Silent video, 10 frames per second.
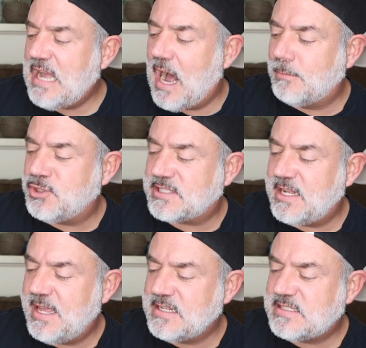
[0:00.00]
the objects
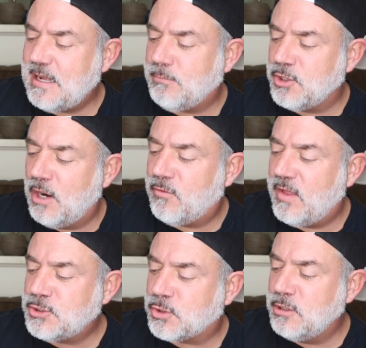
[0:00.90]
that he had stumbled over,
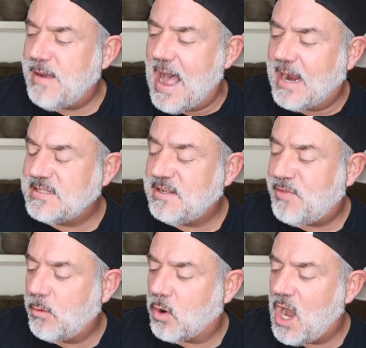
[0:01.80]
then drew back as if
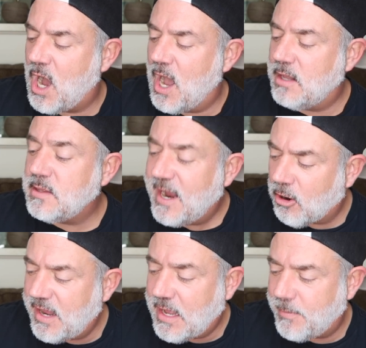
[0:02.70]
they were hot.
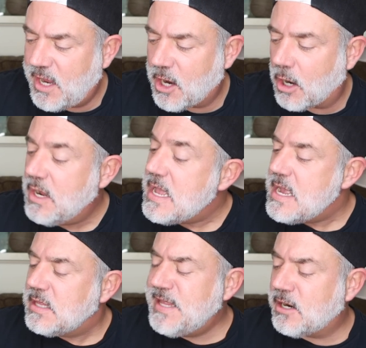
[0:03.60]
Larry, come here.
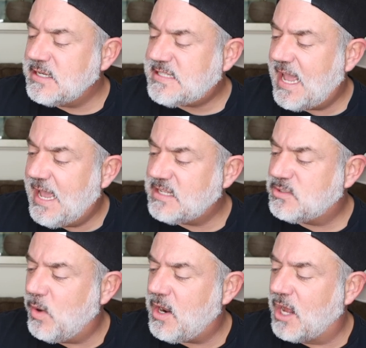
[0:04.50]
Larry's
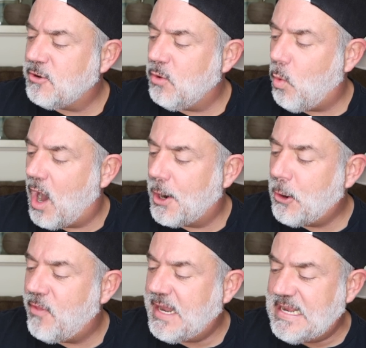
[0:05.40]
hands went under the
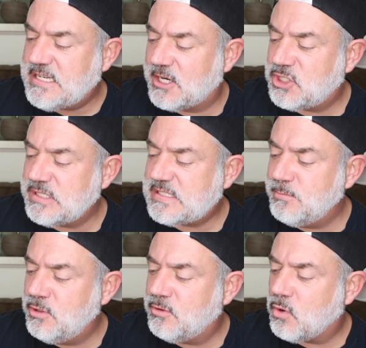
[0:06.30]
water, then he touched the
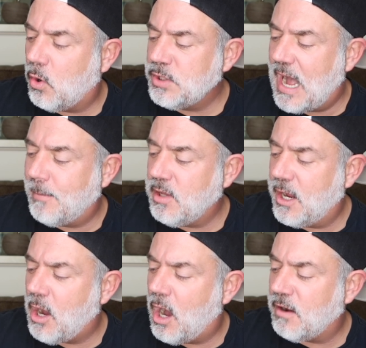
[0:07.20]
smooth, cold,
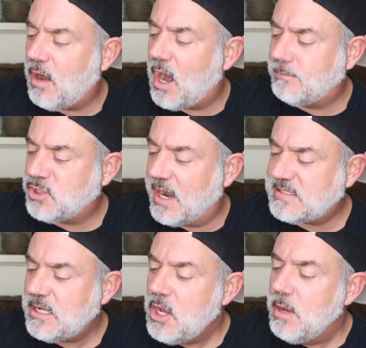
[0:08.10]
oblong
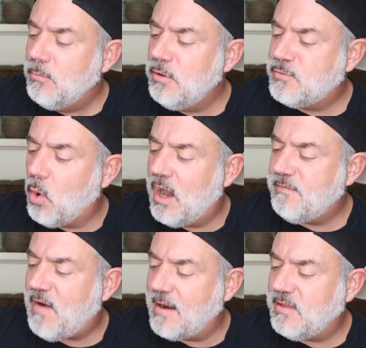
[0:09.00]
objects. Moved
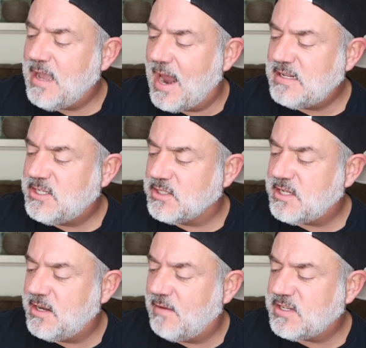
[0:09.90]
one, finally got it
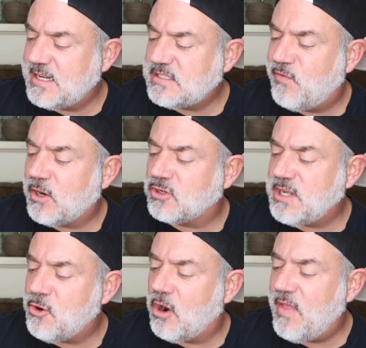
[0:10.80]
tilted enough to get his fingers
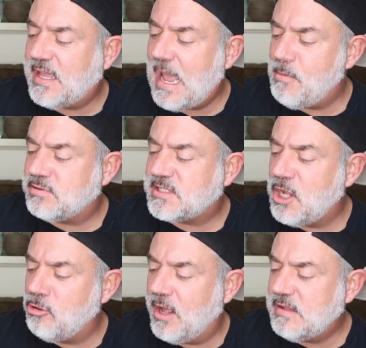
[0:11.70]
under it, then came up
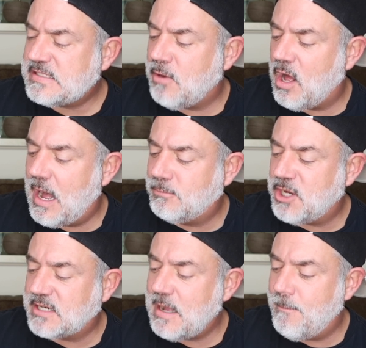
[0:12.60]
slowly, the small
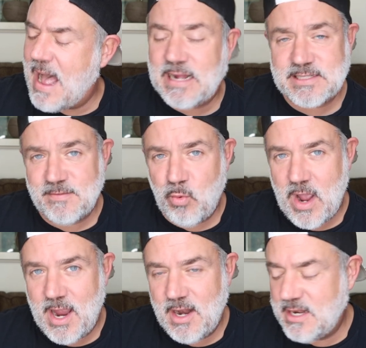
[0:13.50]
object, a massive
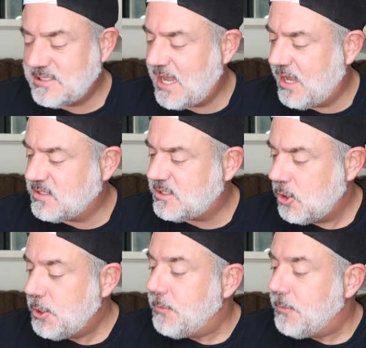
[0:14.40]
weight in his hands.